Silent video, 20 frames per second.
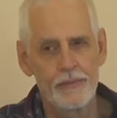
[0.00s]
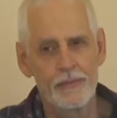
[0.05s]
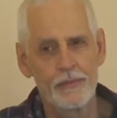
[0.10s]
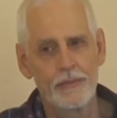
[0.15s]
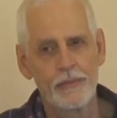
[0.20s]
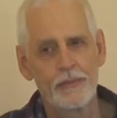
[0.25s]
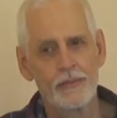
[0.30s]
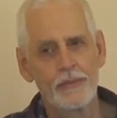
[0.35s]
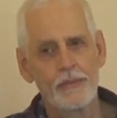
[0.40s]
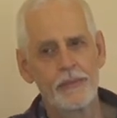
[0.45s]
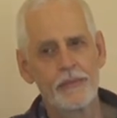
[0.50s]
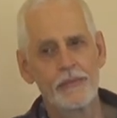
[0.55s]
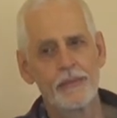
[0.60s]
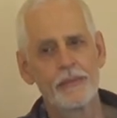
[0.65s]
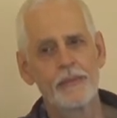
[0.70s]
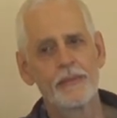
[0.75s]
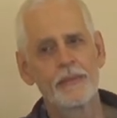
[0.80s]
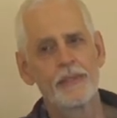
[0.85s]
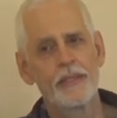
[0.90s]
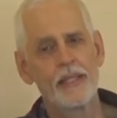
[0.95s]
of that.
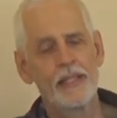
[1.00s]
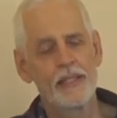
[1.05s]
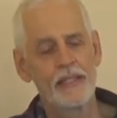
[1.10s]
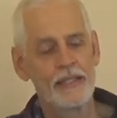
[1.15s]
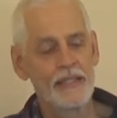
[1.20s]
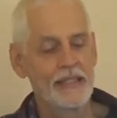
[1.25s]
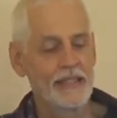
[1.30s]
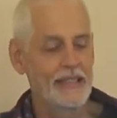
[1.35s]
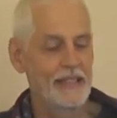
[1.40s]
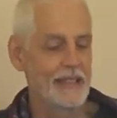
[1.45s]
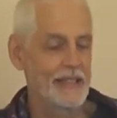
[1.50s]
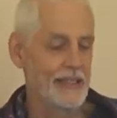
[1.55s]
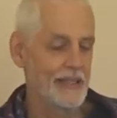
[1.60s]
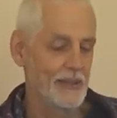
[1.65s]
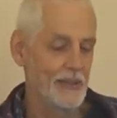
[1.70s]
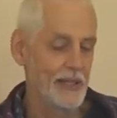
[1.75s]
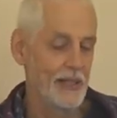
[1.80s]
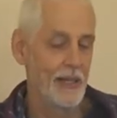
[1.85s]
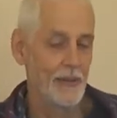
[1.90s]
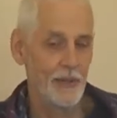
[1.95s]
Yeah.
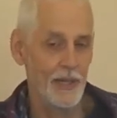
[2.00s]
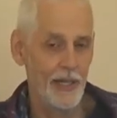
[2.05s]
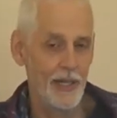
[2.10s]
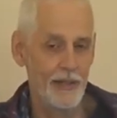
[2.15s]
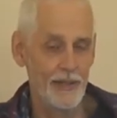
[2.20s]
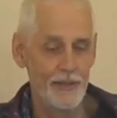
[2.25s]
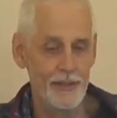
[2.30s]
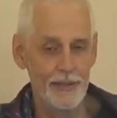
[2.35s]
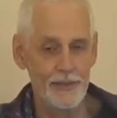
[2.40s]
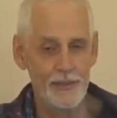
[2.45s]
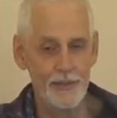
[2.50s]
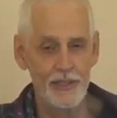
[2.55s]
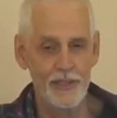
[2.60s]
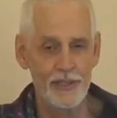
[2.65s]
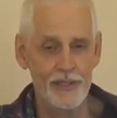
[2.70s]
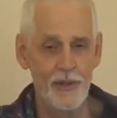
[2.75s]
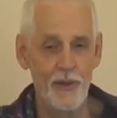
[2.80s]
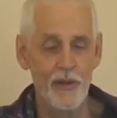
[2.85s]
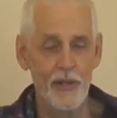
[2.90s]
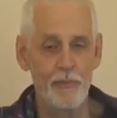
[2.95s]
Well, I'm glad it, uh, well,
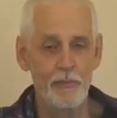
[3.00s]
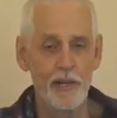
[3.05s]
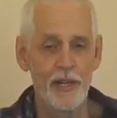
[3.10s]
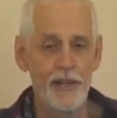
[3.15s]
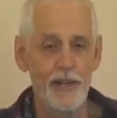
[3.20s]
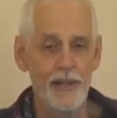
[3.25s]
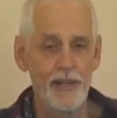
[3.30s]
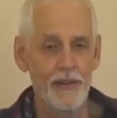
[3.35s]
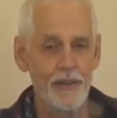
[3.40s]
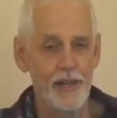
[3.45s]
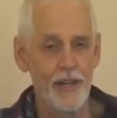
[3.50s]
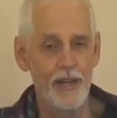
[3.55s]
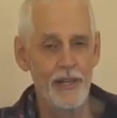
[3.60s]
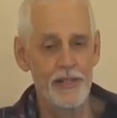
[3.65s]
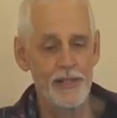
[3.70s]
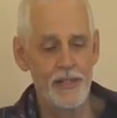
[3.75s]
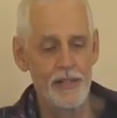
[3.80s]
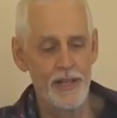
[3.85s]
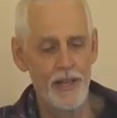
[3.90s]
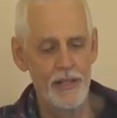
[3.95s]
it's only America and
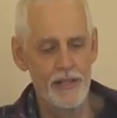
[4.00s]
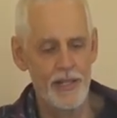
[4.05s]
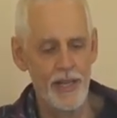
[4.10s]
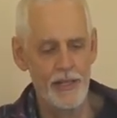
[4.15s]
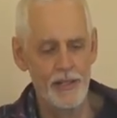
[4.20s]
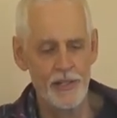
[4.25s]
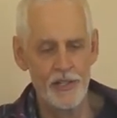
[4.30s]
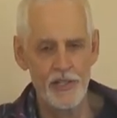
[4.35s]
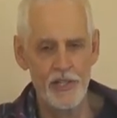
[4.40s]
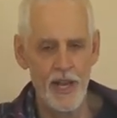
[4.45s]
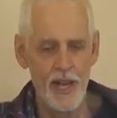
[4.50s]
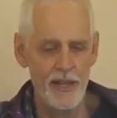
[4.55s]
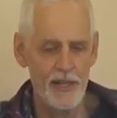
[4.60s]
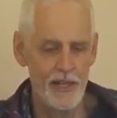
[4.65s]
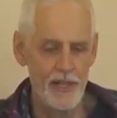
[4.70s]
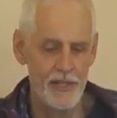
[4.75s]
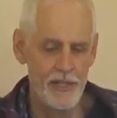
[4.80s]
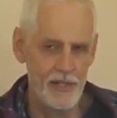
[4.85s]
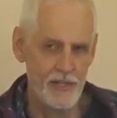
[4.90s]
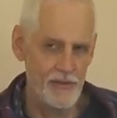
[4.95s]
I said, take the
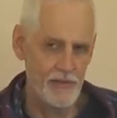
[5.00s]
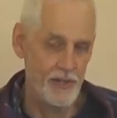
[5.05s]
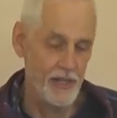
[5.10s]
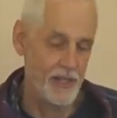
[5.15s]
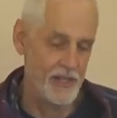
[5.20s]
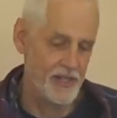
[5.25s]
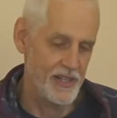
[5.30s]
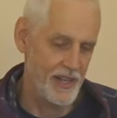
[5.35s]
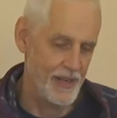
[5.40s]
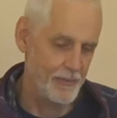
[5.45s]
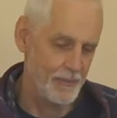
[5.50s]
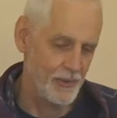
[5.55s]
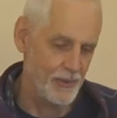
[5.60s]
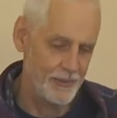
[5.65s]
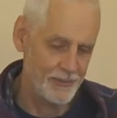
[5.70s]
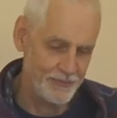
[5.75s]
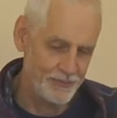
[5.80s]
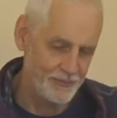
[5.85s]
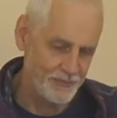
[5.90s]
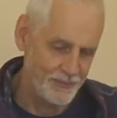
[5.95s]
Chinese for an
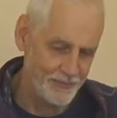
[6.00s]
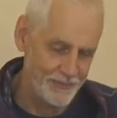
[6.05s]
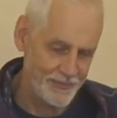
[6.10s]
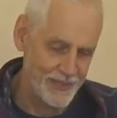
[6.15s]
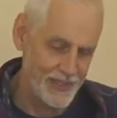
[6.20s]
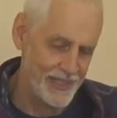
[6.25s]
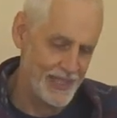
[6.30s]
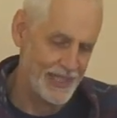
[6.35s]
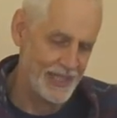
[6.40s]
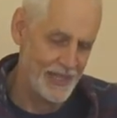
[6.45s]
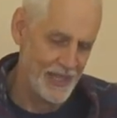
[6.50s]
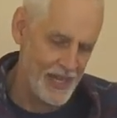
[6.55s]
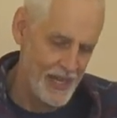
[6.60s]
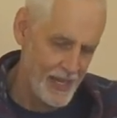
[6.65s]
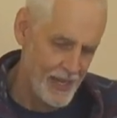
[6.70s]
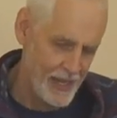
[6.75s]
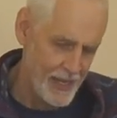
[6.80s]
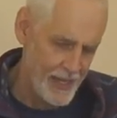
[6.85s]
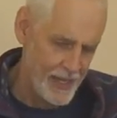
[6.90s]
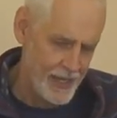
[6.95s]
example, all right?
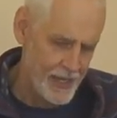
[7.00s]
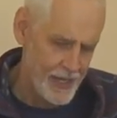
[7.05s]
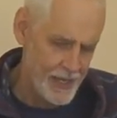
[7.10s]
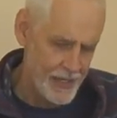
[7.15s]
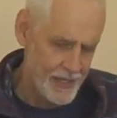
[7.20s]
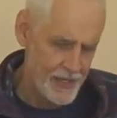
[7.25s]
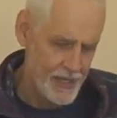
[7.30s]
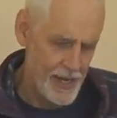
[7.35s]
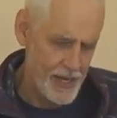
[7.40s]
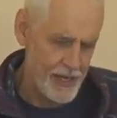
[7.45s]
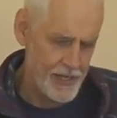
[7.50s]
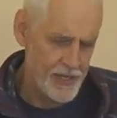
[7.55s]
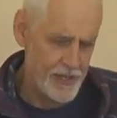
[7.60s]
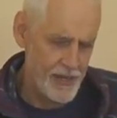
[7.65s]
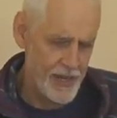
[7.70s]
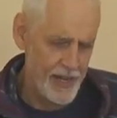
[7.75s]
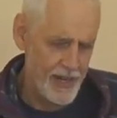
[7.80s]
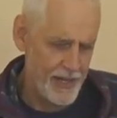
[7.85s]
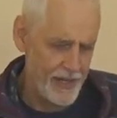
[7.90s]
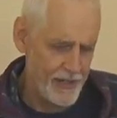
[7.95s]
Chinese
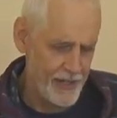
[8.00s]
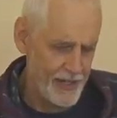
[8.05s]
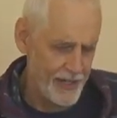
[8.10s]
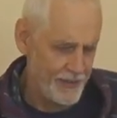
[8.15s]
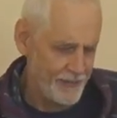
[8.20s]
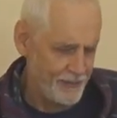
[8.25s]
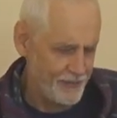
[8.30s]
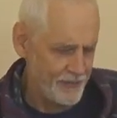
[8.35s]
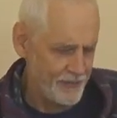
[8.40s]
are angry